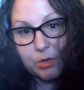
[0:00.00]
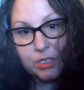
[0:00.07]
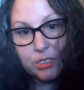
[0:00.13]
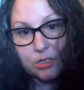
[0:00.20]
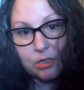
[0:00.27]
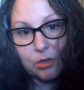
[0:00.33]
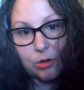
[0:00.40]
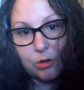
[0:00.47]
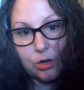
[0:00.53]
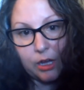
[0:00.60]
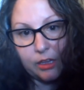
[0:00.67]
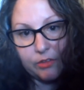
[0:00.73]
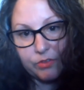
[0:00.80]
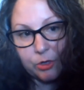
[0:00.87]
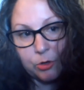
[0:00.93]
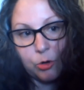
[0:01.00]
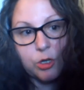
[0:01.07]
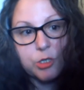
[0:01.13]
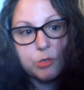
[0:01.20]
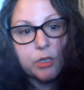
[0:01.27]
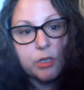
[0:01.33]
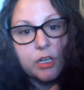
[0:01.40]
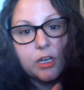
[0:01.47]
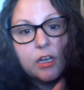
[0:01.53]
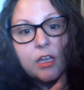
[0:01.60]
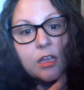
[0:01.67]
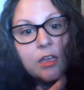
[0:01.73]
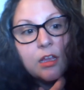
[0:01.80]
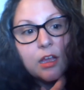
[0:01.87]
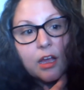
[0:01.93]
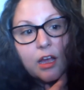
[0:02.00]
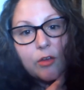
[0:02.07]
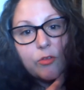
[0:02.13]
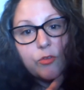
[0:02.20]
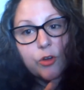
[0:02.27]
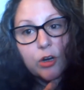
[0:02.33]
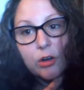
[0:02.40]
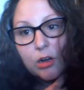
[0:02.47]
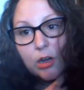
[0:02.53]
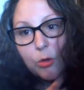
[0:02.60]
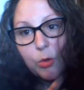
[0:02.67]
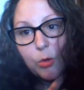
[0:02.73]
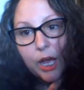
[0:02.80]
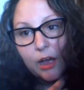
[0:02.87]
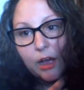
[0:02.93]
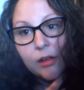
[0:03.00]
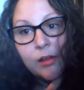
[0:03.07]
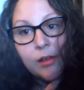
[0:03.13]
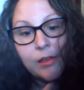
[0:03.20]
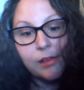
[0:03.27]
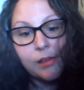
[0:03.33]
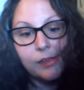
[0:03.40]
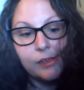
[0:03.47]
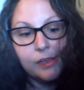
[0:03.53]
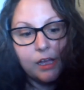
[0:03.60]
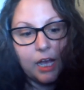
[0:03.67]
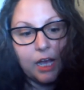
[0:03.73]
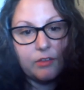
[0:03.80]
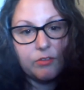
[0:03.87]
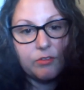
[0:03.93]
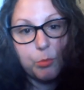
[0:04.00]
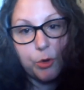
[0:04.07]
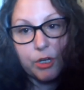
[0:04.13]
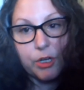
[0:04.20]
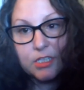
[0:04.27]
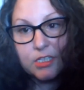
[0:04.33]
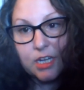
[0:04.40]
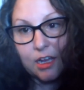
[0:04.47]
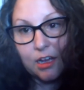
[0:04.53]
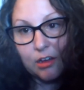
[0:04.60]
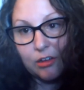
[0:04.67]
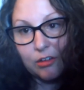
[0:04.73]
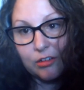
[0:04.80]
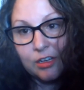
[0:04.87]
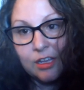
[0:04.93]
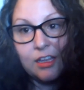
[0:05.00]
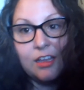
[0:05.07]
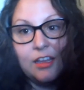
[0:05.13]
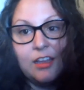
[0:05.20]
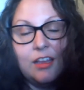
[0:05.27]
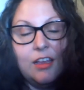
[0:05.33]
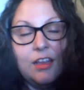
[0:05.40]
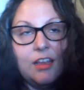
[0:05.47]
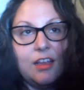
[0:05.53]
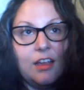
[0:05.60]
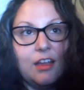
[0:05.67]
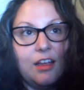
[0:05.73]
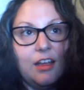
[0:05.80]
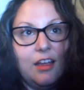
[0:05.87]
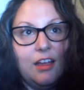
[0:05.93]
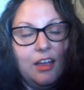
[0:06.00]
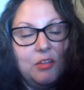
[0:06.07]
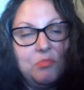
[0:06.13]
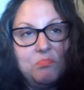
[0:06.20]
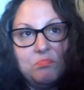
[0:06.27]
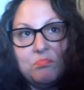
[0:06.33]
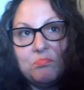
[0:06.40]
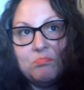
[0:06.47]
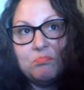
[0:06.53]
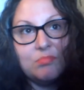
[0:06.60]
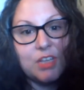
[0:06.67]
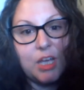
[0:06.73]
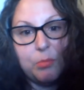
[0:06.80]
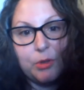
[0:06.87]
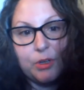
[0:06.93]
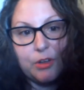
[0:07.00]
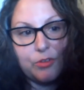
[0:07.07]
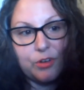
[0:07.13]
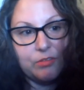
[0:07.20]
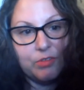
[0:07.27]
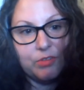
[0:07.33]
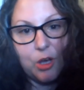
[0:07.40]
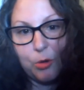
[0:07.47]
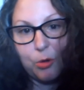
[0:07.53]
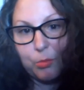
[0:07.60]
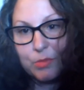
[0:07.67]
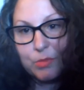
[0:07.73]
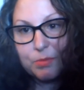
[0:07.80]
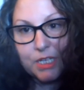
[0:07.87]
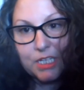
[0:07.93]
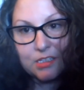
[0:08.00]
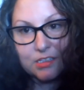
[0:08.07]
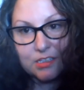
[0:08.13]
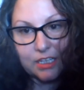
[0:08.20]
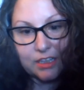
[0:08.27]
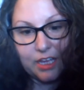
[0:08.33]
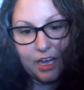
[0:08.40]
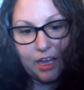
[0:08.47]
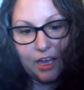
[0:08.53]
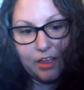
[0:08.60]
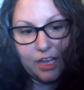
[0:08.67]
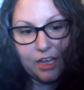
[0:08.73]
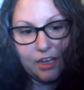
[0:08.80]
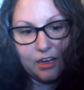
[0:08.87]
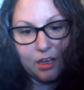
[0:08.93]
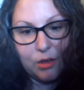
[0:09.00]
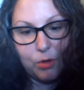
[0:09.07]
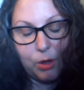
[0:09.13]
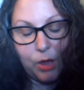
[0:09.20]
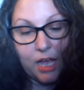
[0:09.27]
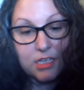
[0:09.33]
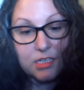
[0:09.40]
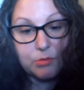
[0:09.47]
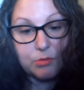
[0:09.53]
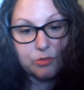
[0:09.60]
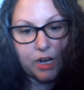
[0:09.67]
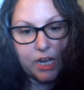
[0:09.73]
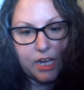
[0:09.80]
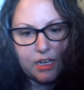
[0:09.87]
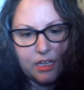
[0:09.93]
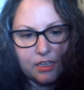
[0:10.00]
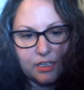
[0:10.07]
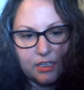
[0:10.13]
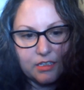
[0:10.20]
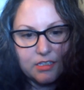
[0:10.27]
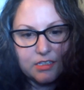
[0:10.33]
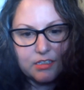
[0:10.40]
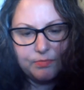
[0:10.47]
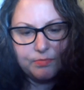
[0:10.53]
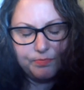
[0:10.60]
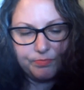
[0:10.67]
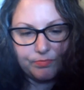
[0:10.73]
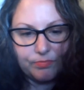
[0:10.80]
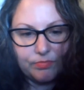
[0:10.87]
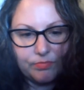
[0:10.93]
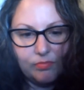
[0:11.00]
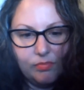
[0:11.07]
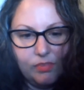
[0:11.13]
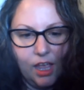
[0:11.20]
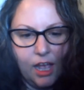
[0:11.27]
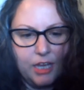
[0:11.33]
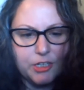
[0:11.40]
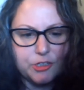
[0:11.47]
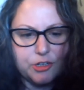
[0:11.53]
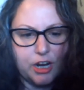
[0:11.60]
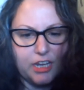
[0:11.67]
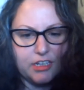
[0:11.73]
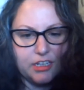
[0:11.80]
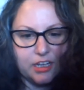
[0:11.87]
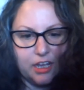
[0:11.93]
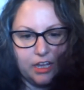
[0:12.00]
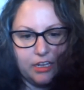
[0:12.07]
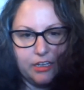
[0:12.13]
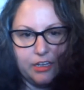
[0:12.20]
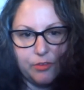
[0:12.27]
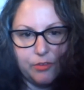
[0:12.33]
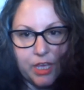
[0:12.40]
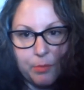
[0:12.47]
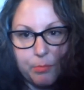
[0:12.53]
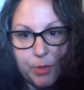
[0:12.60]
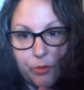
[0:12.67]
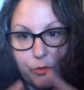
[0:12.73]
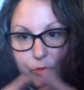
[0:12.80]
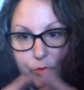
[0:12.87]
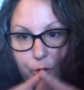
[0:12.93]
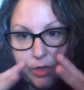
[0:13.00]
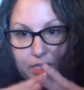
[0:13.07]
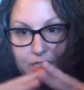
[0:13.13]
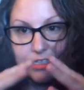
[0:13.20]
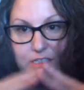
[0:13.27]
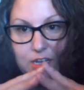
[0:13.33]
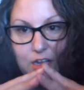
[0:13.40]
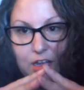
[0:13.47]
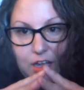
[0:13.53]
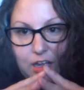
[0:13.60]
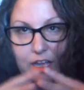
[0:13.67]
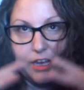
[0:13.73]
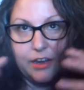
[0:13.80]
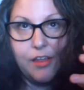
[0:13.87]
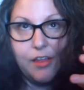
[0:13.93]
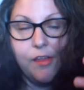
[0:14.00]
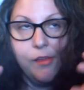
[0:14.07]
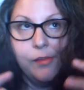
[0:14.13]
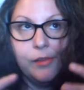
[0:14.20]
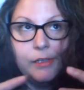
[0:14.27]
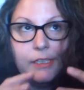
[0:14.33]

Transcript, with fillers: I went to I lived in Orangewood uh, for a while. I lived in Boys Town. Uh, couple different homes, places like that. And uh, as I was writing this, I tried to kind of keep it focused on